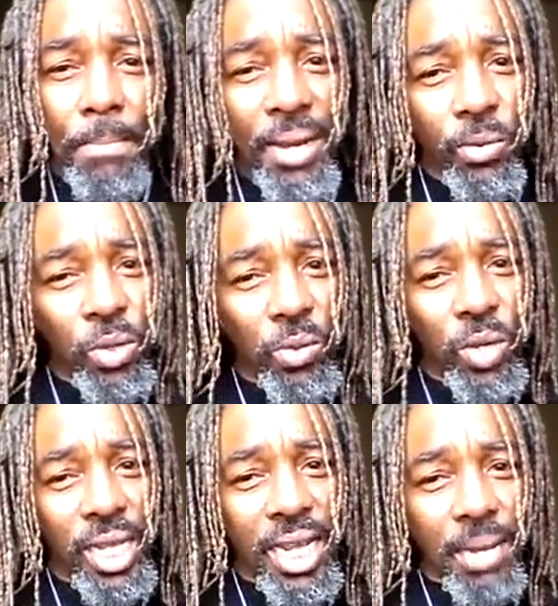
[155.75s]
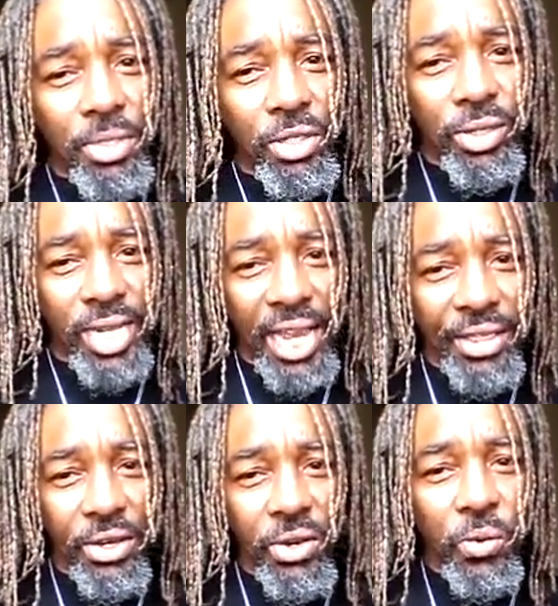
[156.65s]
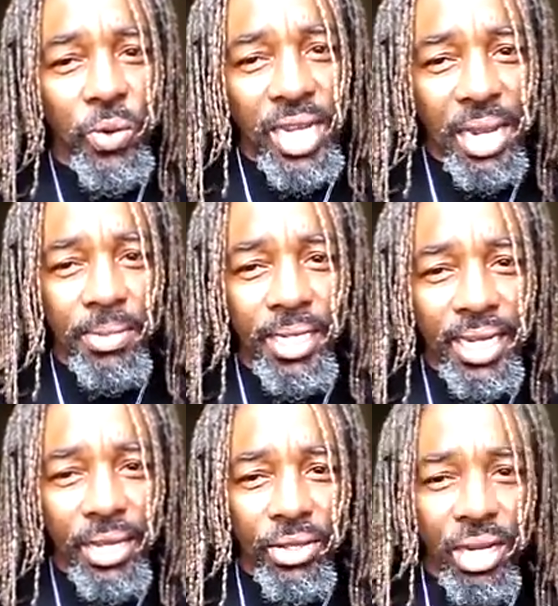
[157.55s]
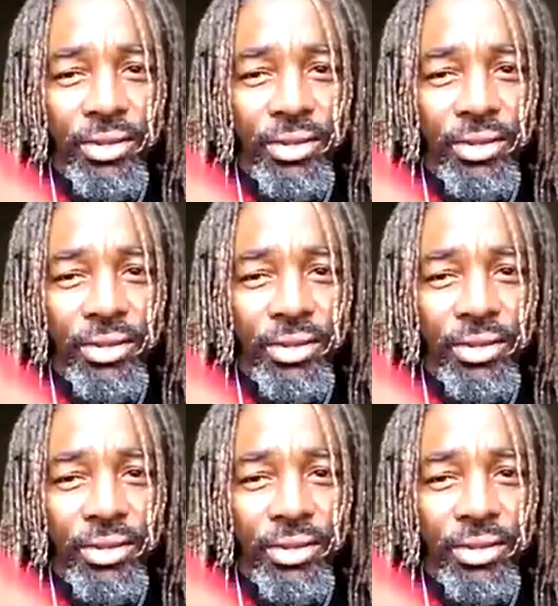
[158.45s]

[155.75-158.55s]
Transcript: But when we come together, we come together